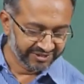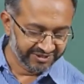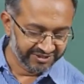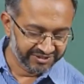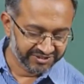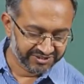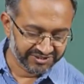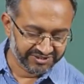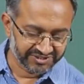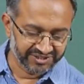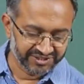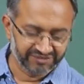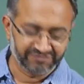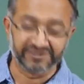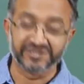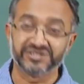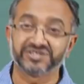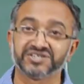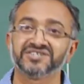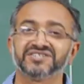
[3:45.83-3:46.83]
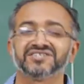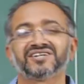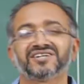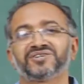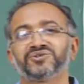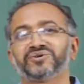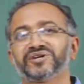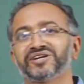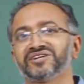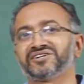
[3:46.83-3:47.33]
interesting features that
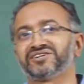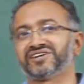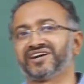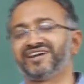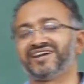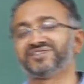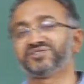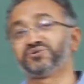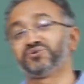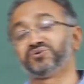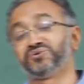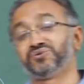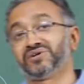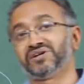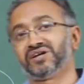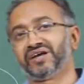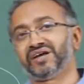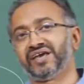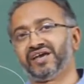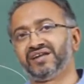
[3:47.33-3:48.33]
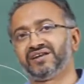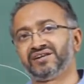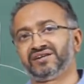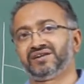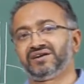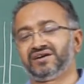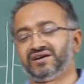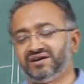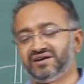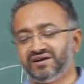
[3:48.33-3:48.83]
you can try to again
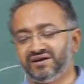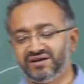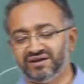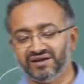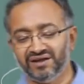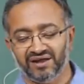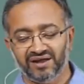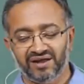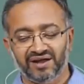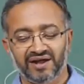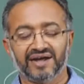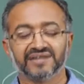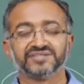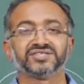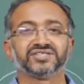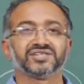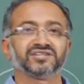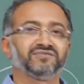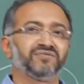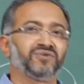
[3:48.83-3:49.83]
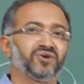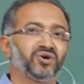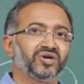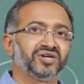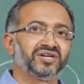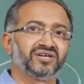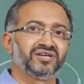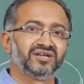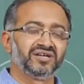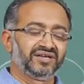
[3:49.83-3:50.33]
answer for
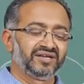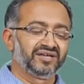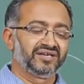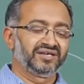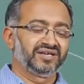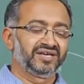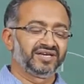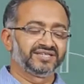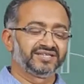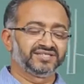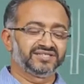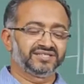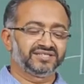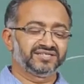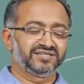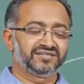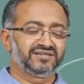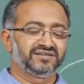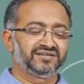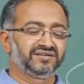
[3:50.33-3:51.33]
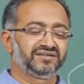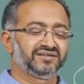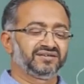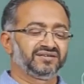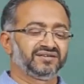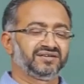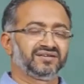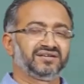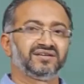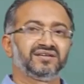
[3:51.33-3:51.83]
is
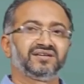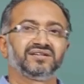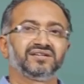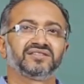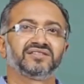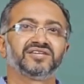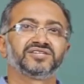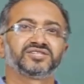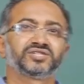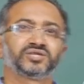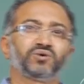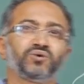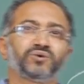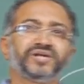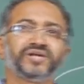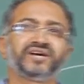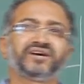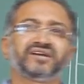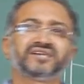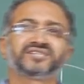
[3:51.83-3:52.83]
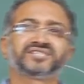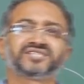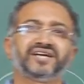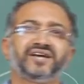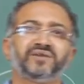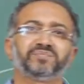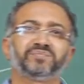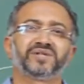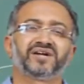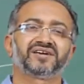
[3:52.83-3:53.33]
this conical
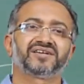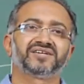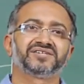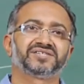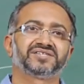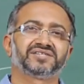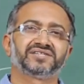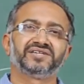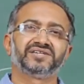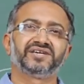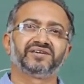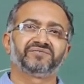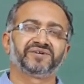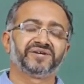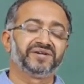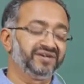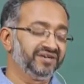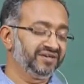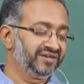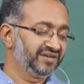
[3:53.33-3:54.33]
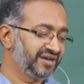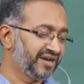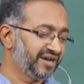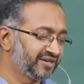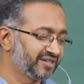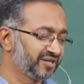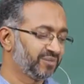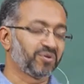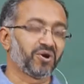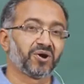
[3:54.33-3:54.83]
shape that is given
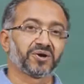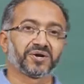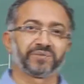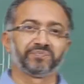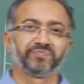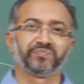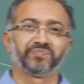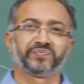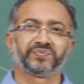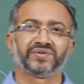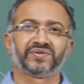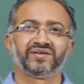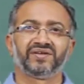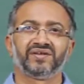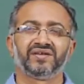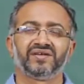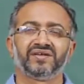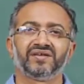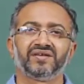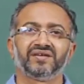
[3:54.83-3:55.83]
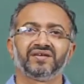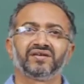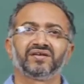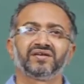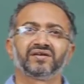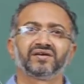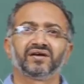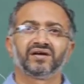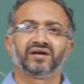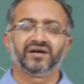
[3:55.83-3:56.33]
at the bottom.
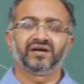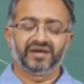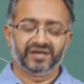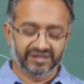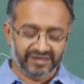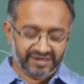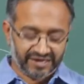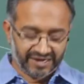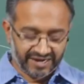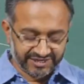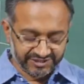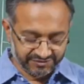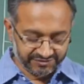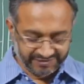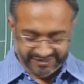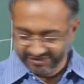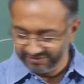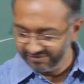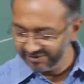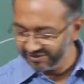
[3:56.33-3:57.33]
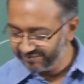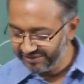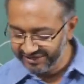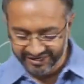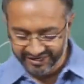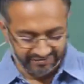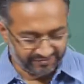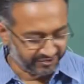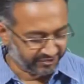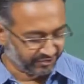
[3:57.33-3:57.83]
In class, whenever we
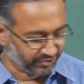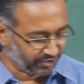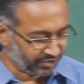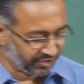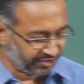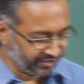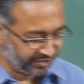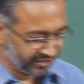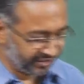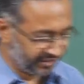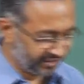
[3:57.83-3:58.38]
have drawn